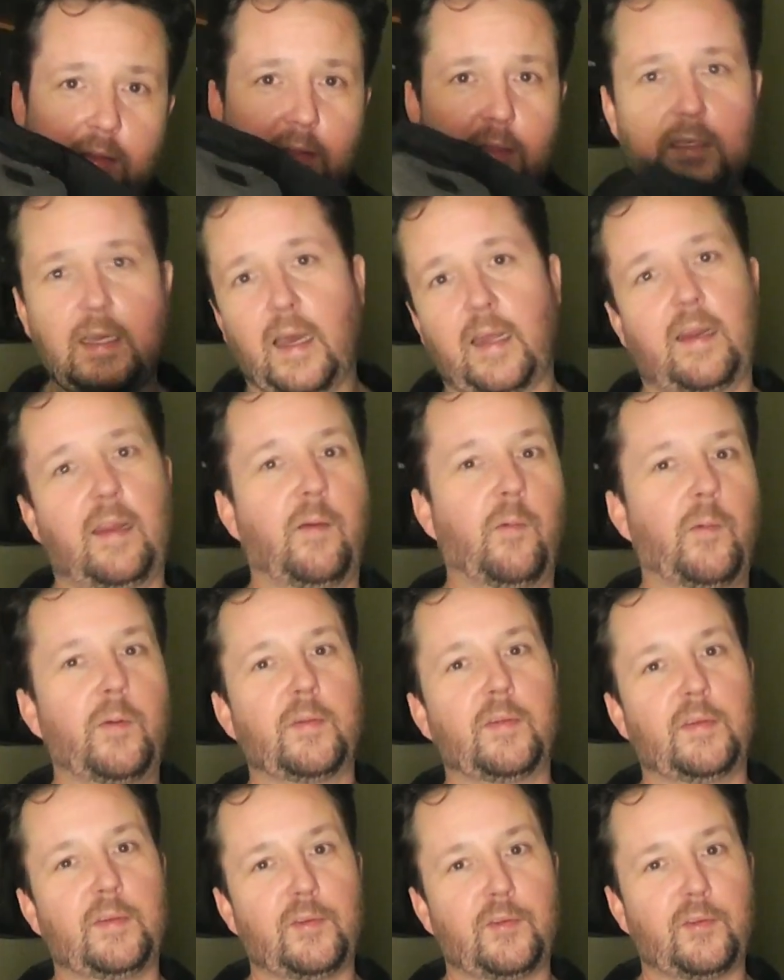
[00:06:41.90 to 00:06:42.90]
you got to get
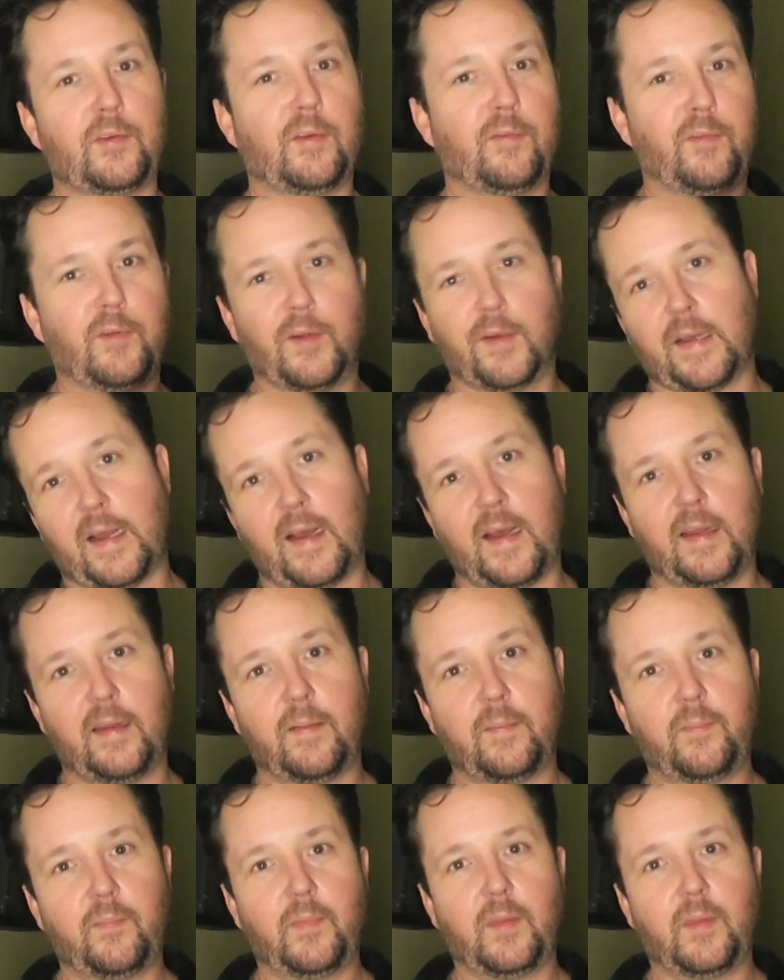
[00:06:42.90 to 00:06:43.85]
one of these if you're a guy.